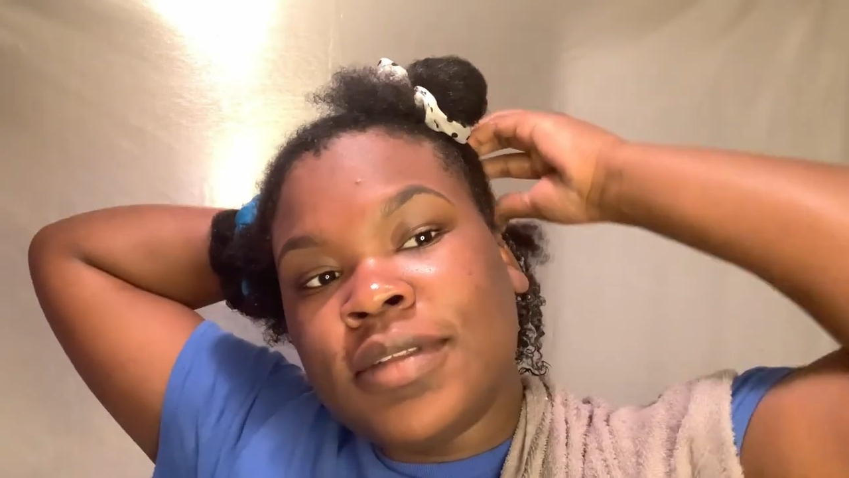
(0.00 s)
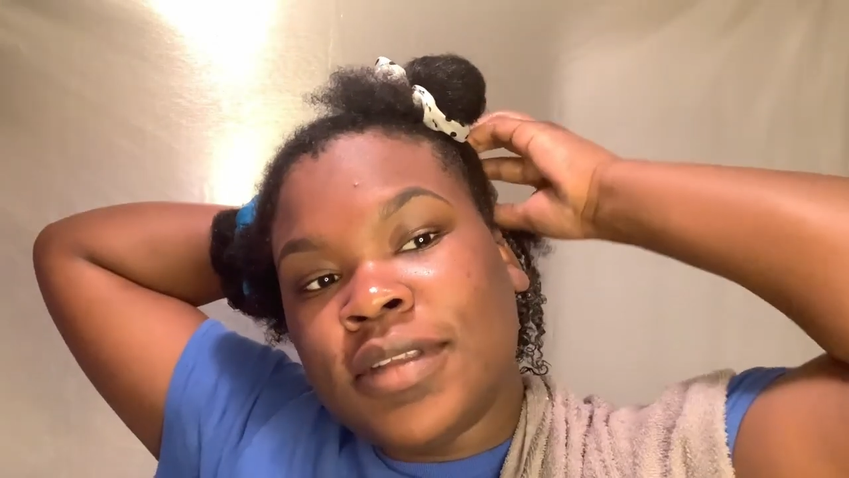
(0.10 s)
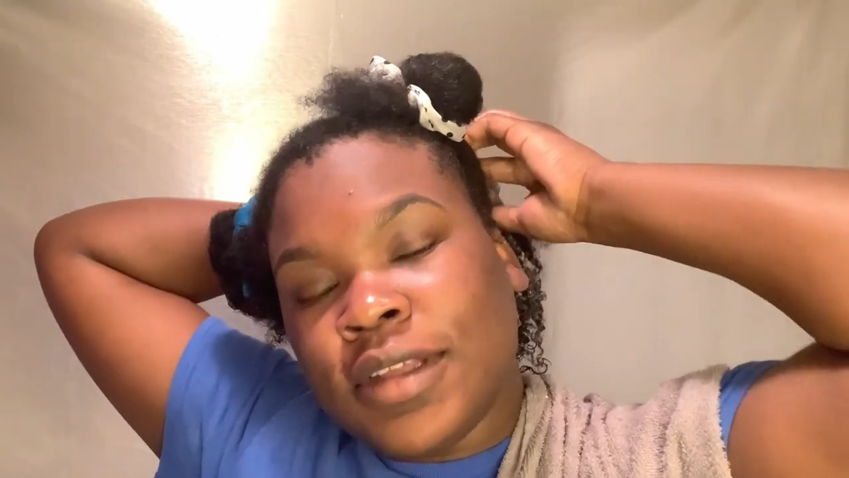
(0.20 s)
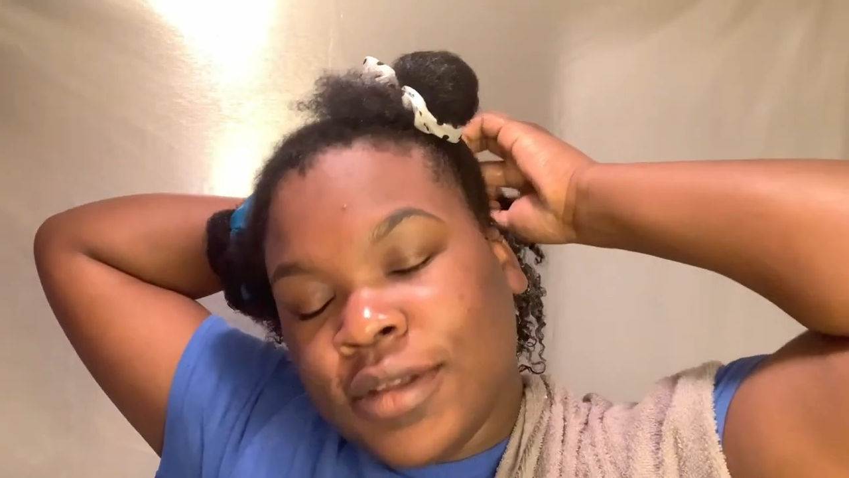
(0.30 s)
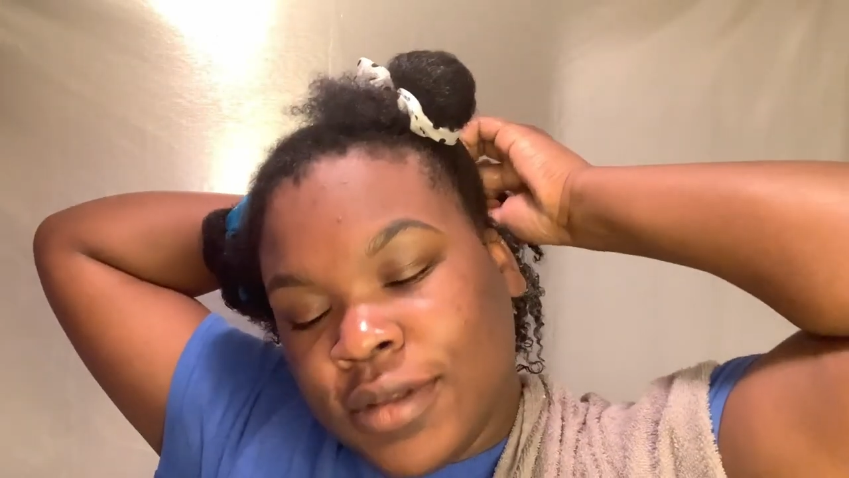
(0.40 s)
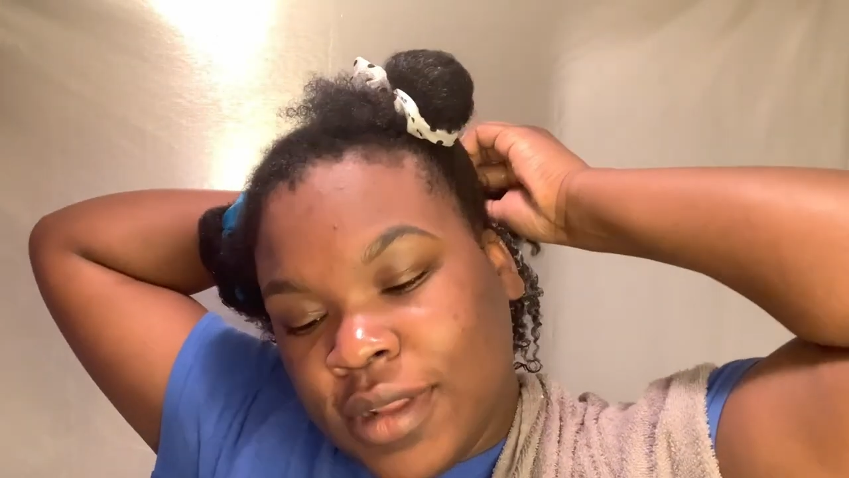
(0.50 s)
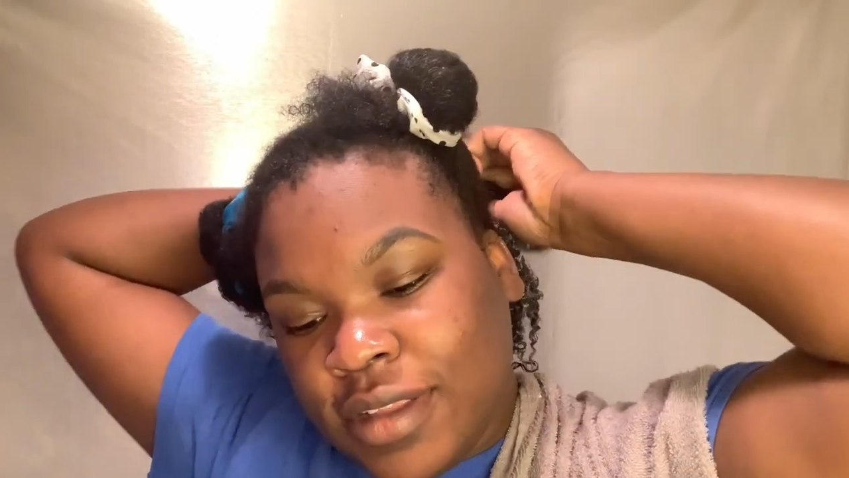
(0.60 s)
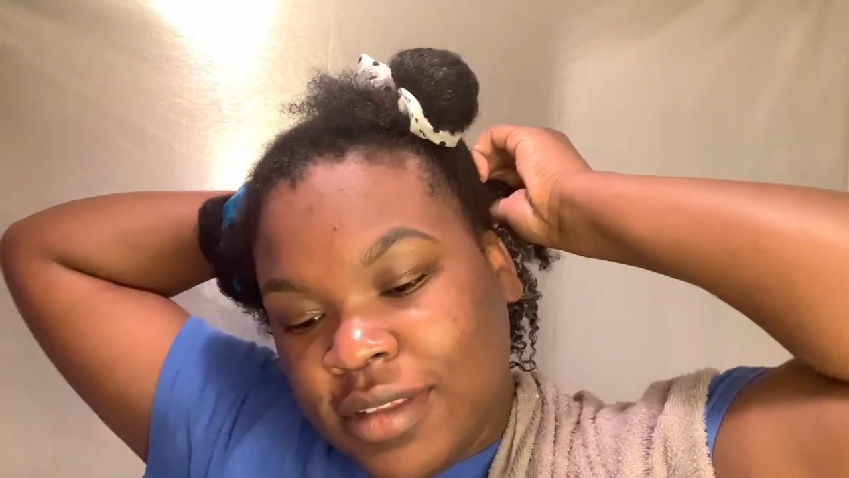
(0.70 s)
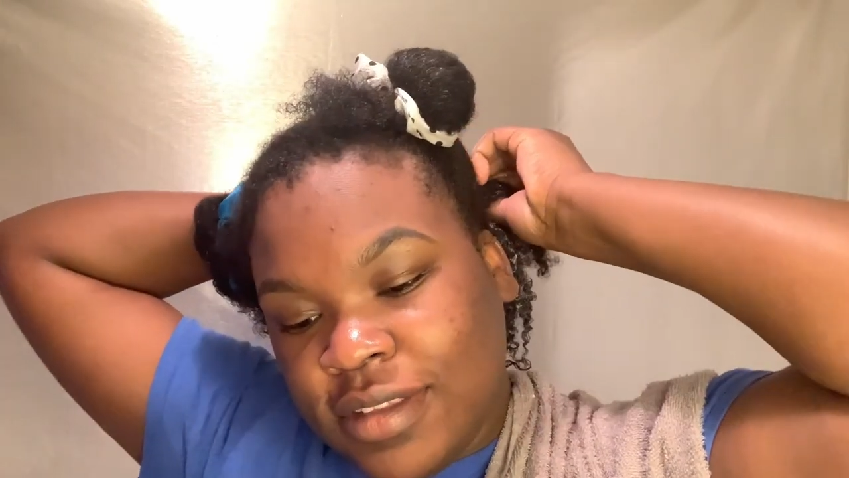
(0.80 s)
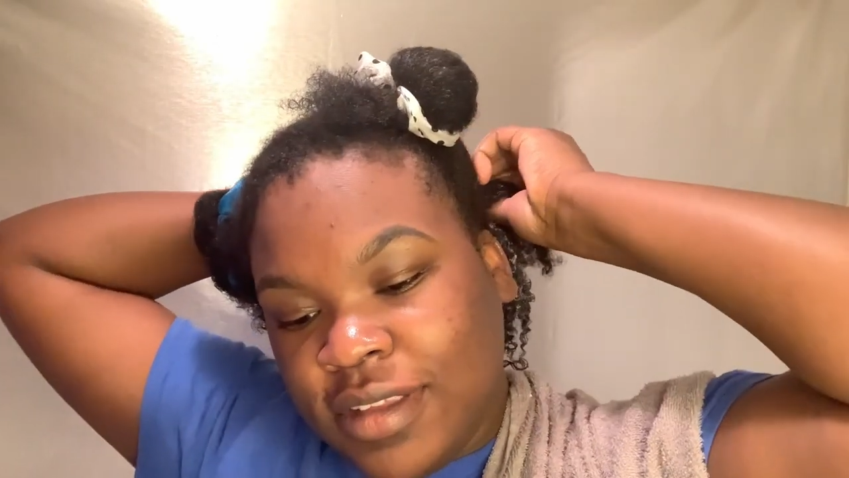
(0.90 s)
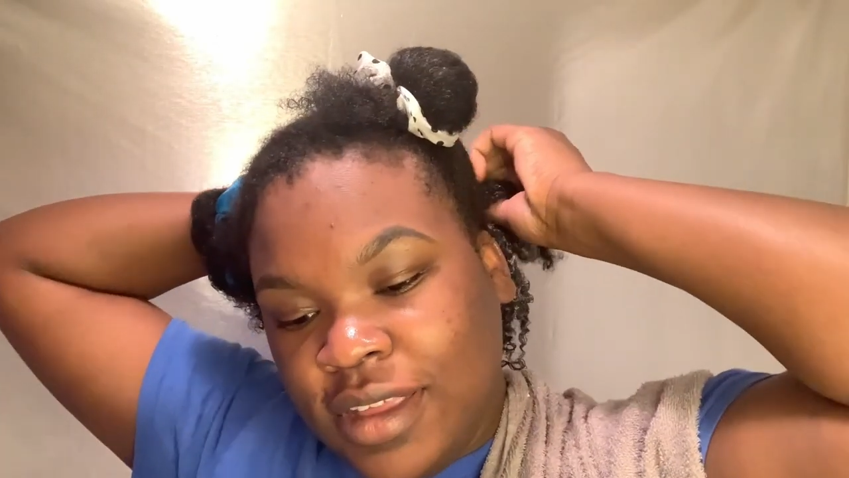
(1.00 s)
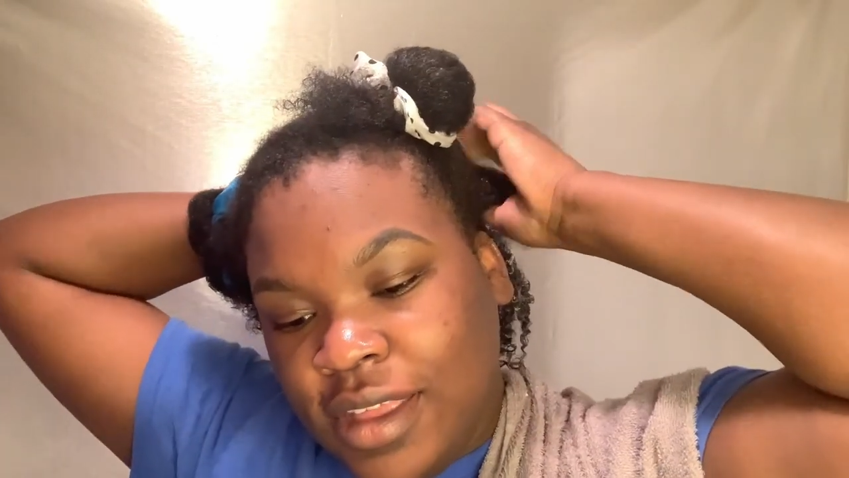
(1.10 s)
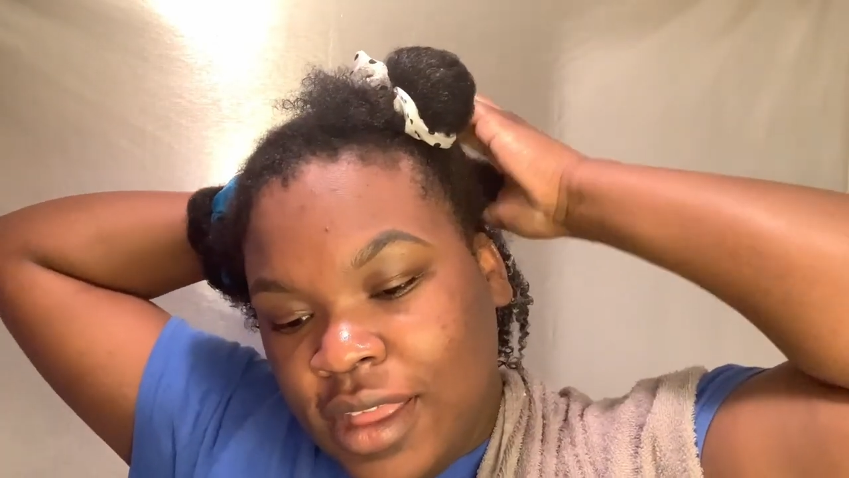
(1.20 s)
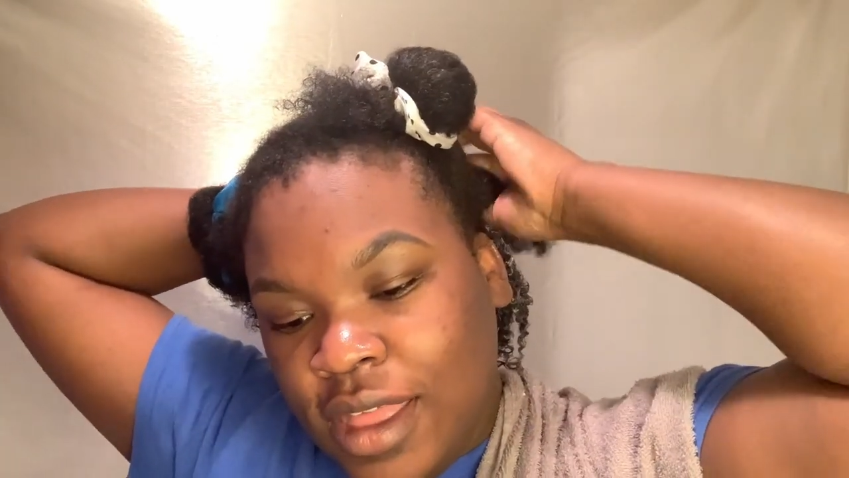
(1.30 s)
so let's see.